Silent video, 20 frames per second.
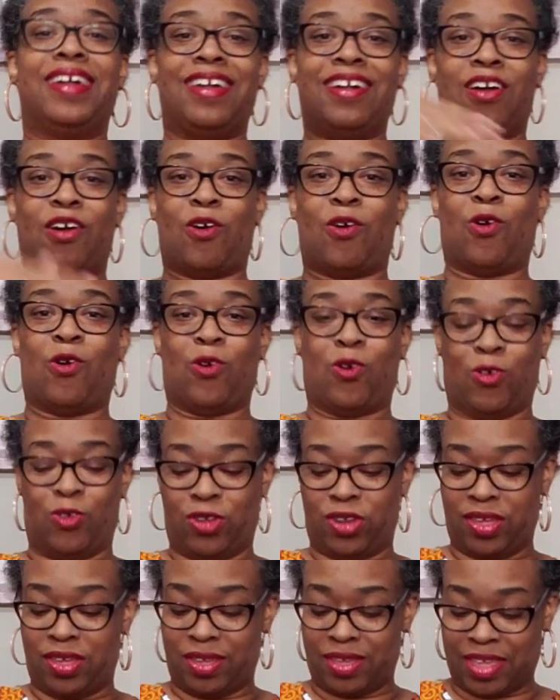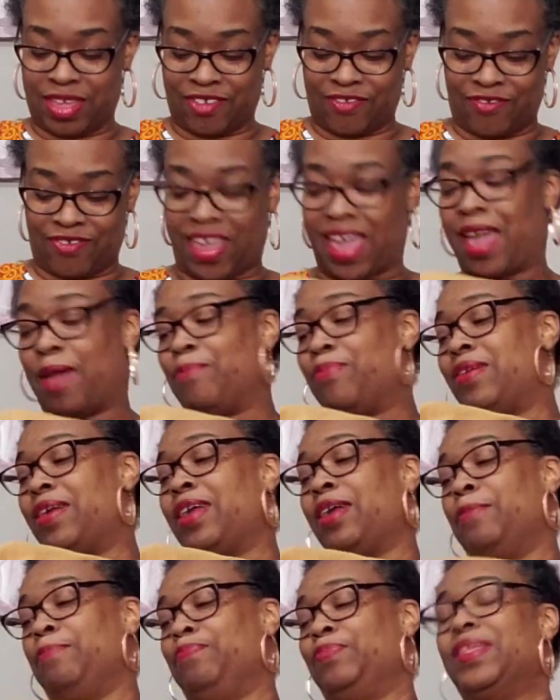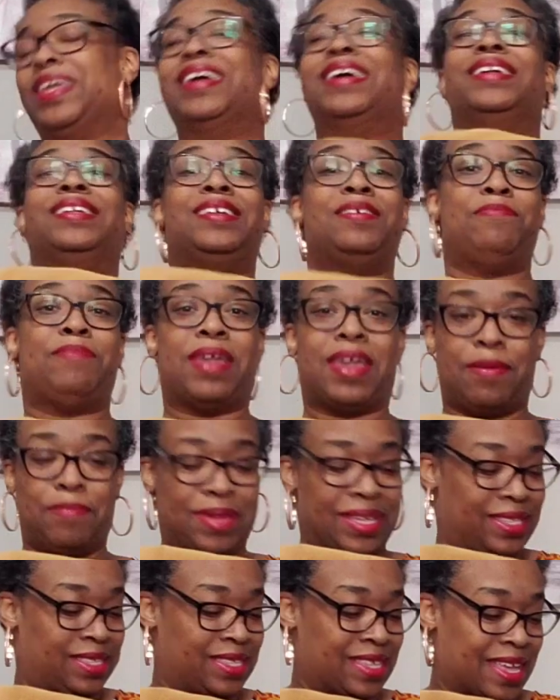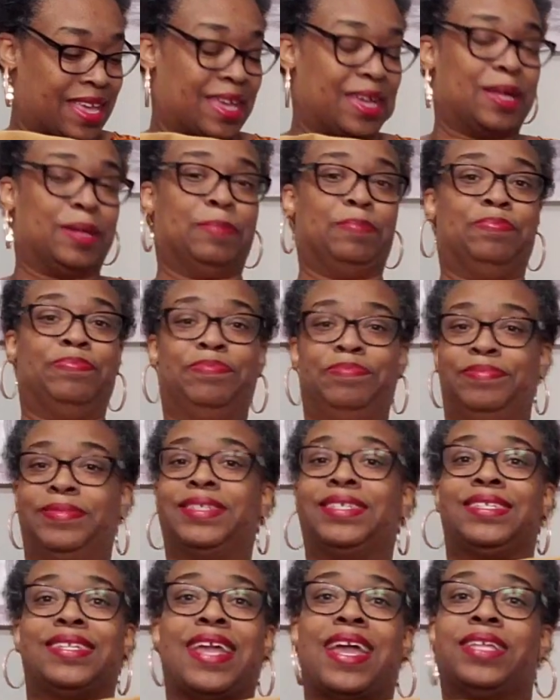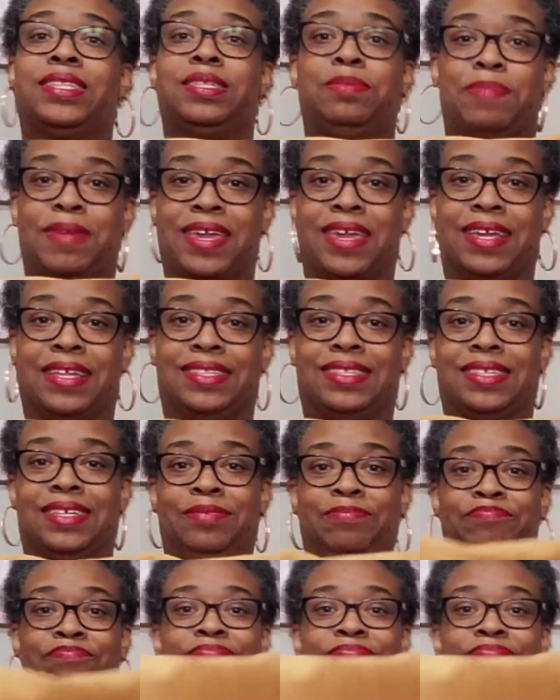gold fabric to make me some snazzy pants.